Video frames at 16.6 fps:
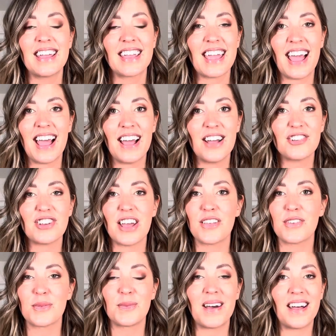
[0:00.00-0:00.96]
cash
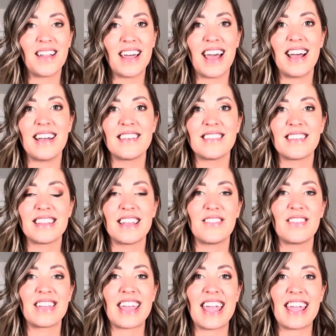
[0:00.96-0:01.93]
as well as
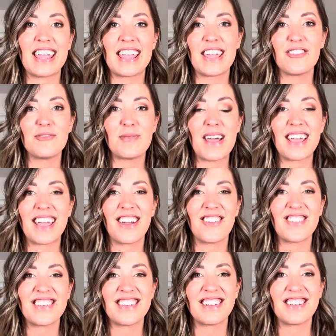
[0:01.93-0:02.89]
leaving a gift bag
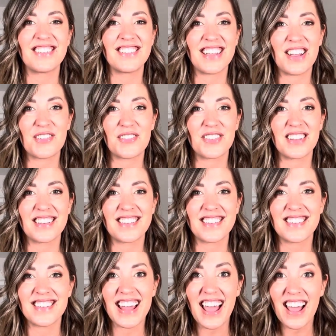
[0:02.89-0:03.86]
every single day for the
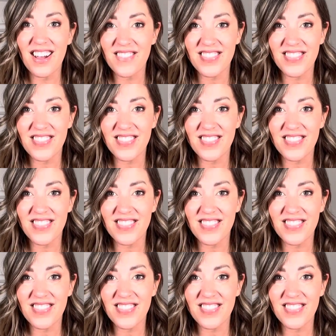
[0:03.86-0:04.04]
staff